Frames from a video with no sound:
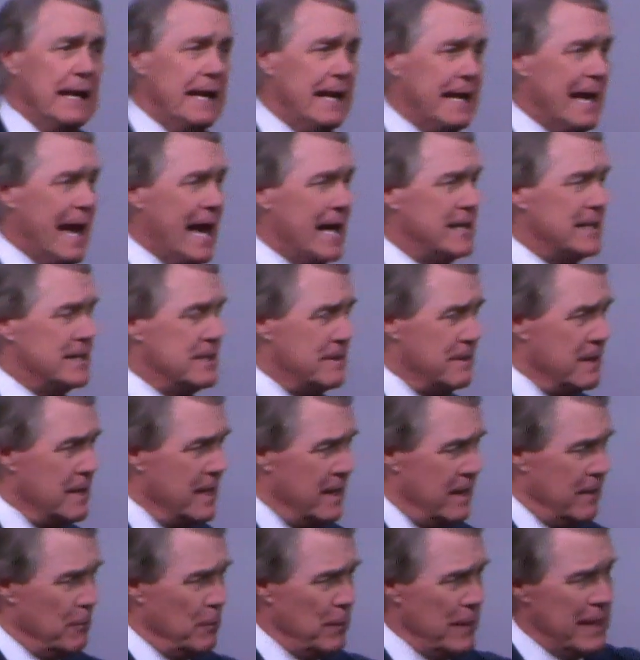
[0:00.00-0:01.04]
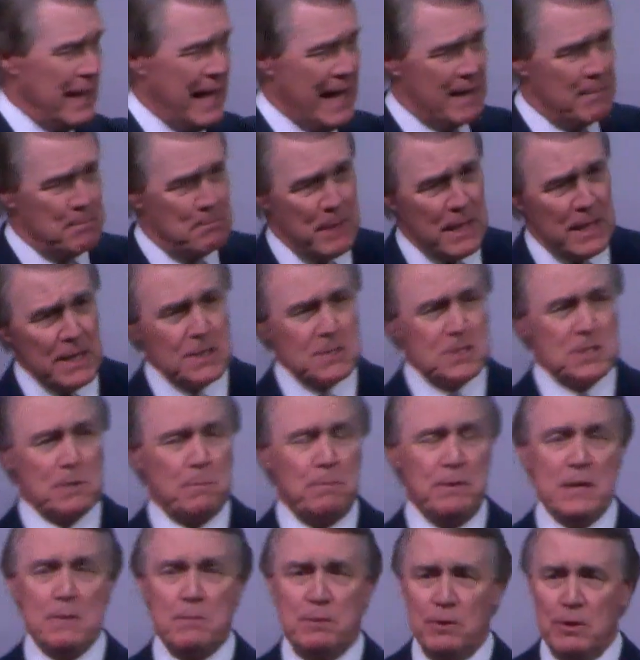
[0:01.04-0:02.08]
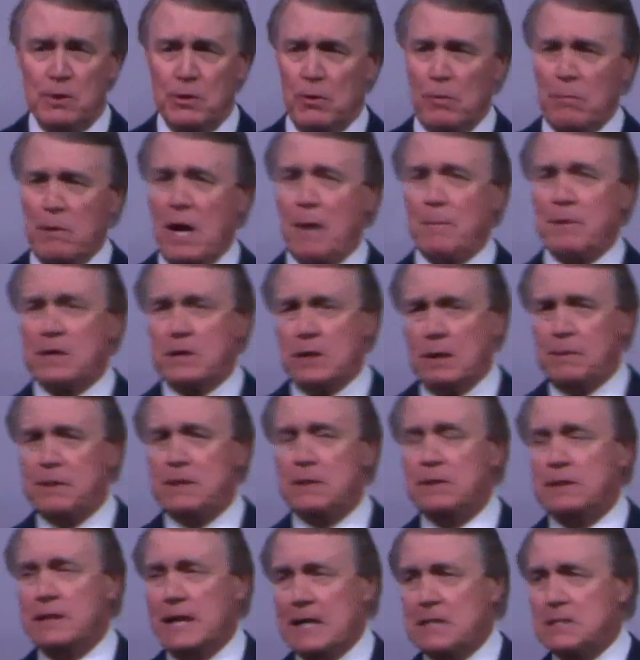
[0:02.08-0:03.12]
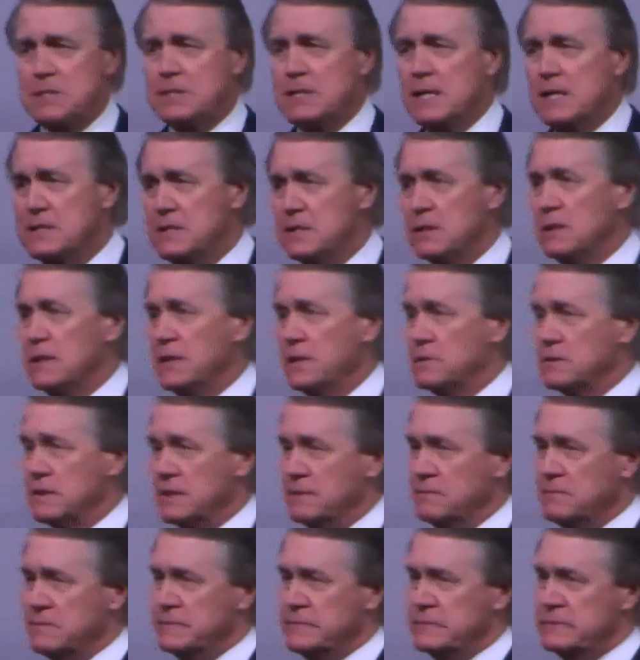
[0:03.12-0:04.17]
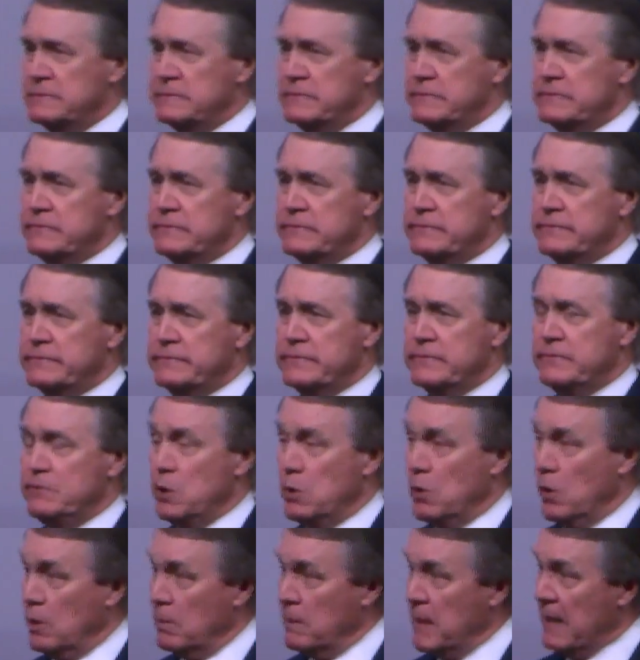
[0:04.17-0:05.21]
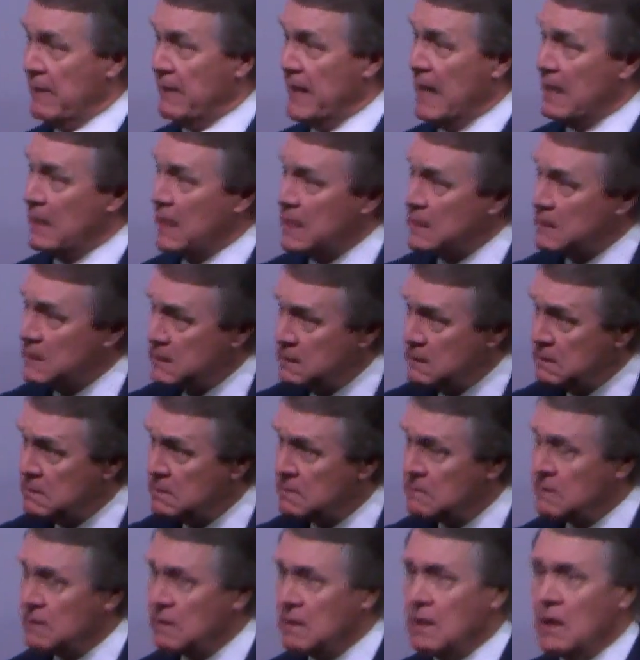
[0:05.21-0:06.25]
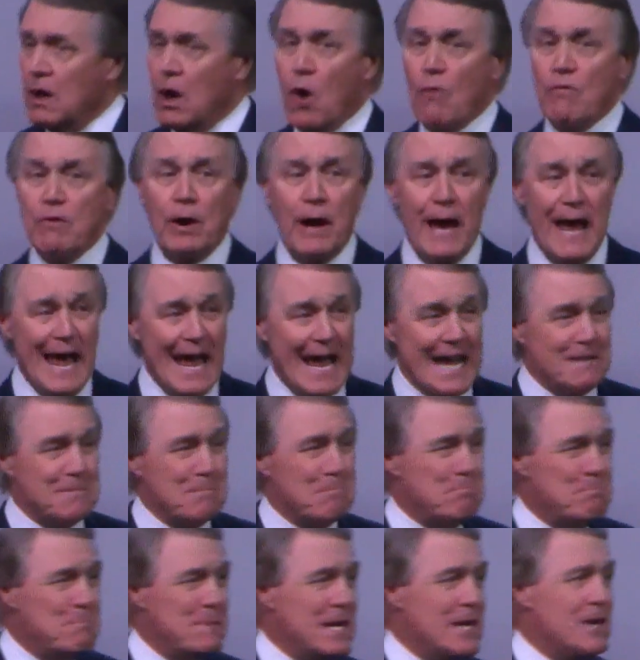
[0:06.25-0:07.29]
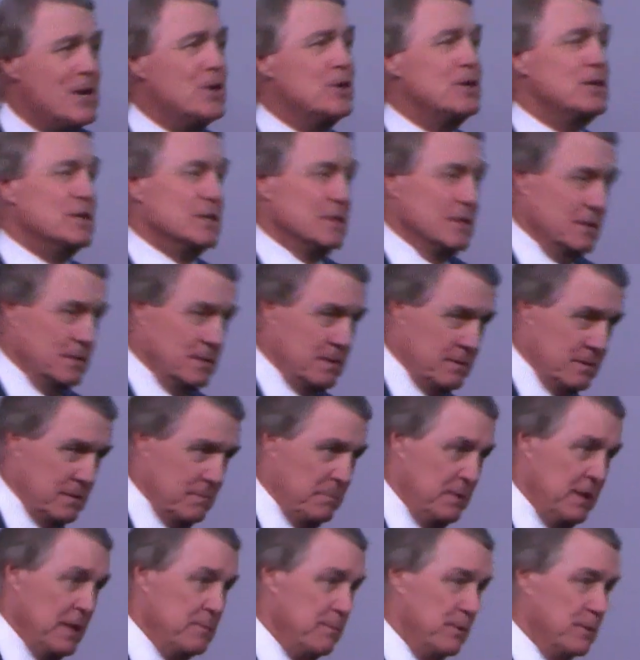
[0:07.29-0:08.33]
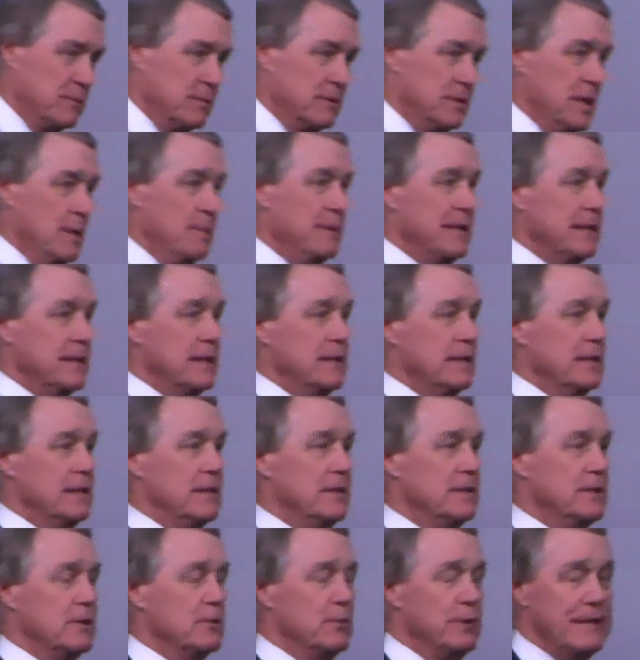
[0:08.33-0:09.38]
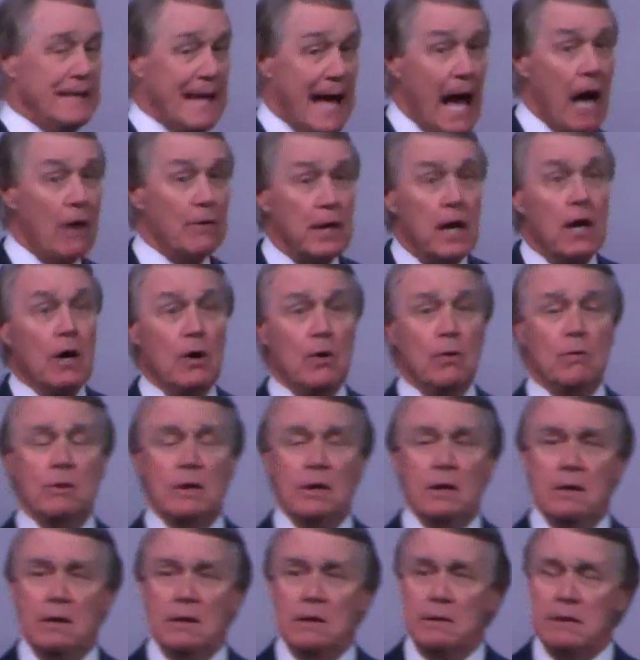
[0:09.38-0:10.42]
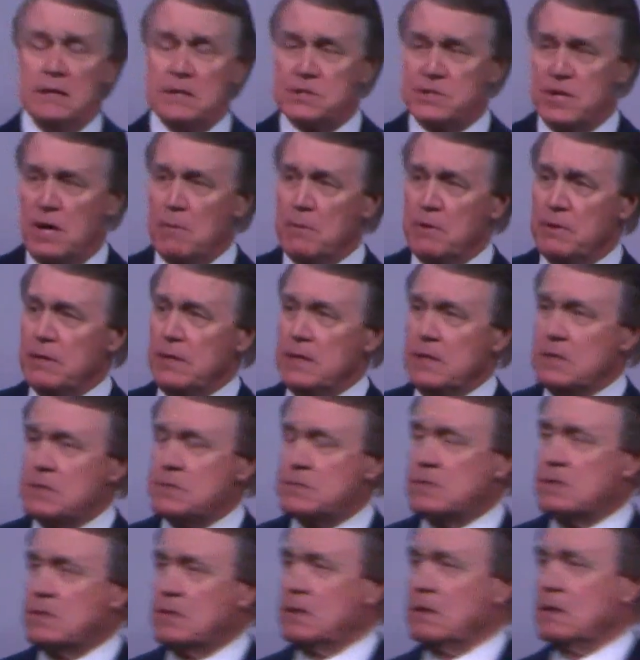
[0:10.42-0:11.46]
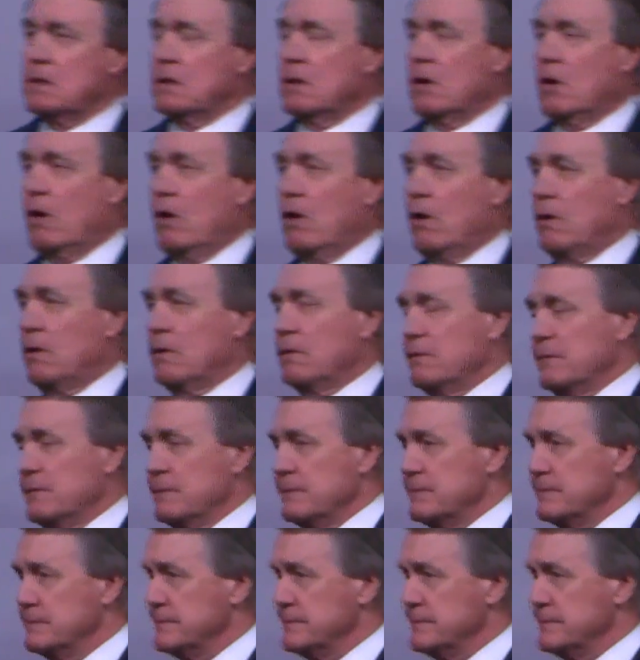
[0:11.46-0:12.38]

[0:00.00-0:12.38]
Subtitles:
We had millions of people under Obama coming to the United States illegally. You heard about that lately? Over 8 million people coming in illegal. We now know that some of these are